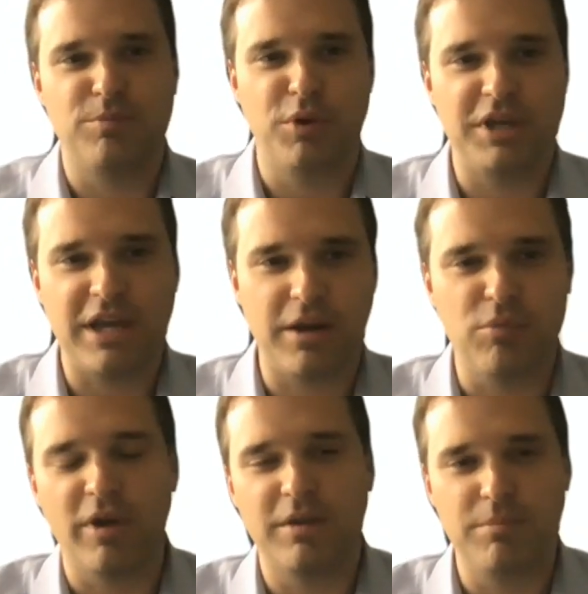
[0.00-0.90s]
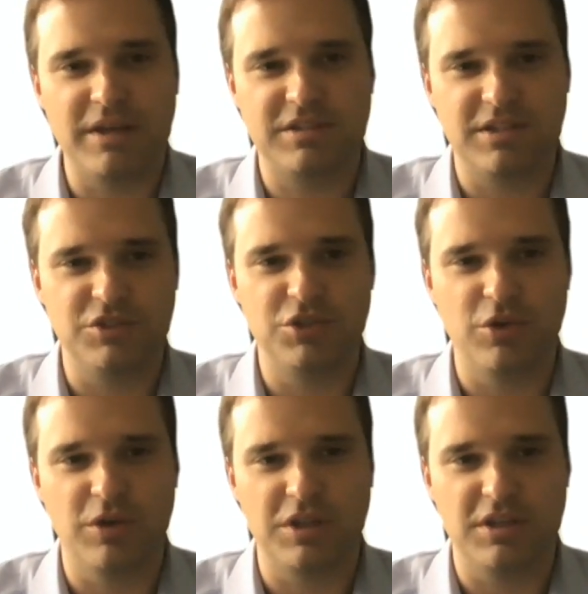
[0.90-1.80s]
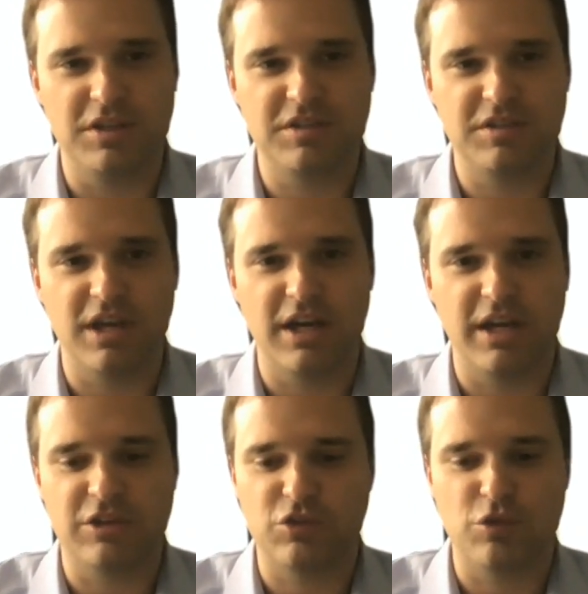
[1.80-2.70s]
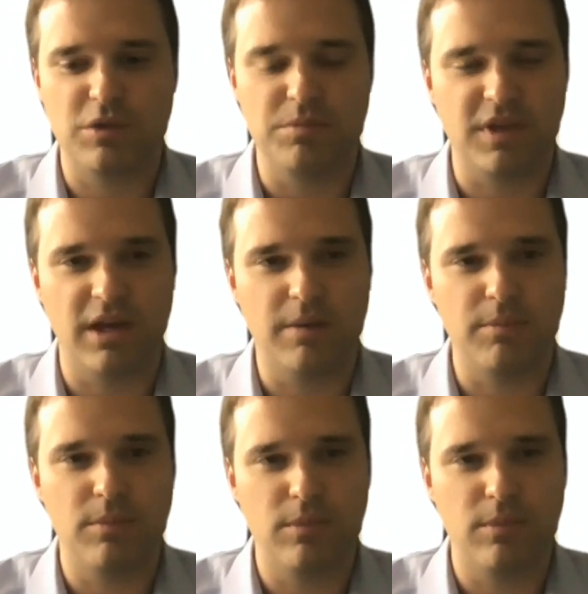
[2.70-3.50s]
putting out a brand message during this extreme time?